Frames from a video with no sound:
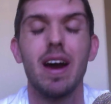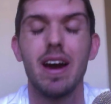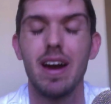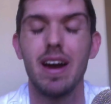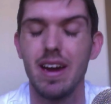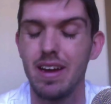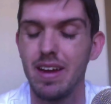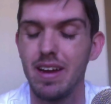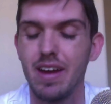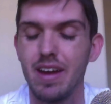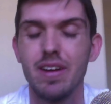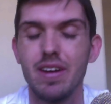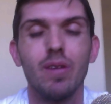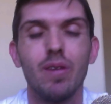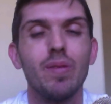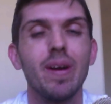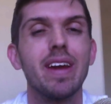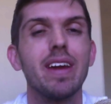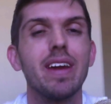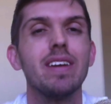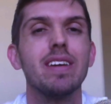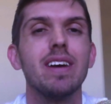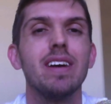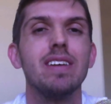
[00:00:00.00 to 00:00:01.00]
I
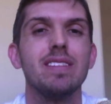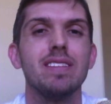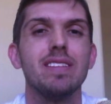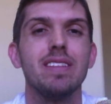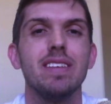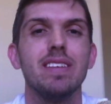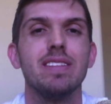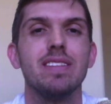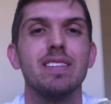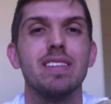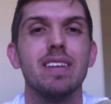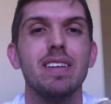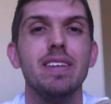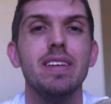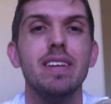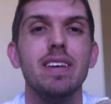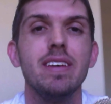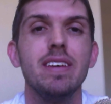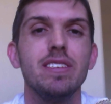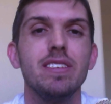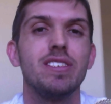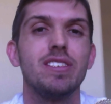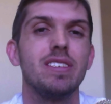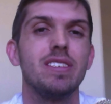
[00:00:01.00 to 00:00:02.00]
recognize that this is a
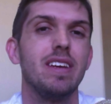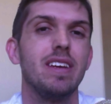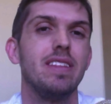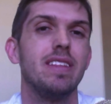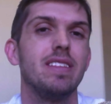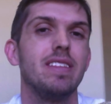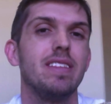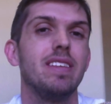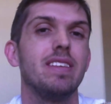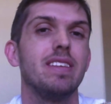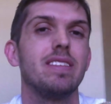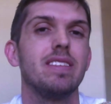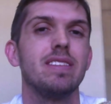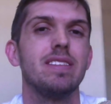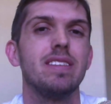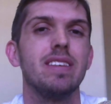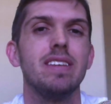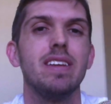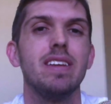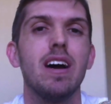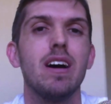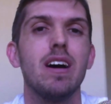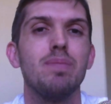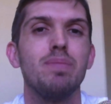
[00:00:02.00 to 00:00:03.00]
niche and that this is
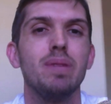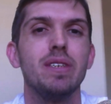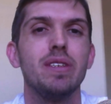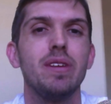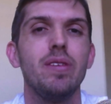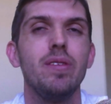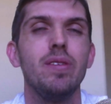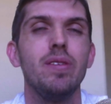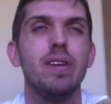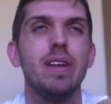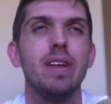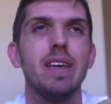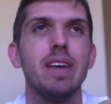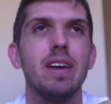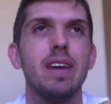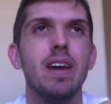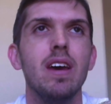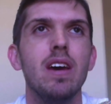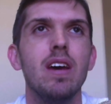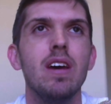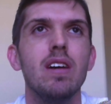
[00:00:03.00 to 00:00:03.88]
an opportunity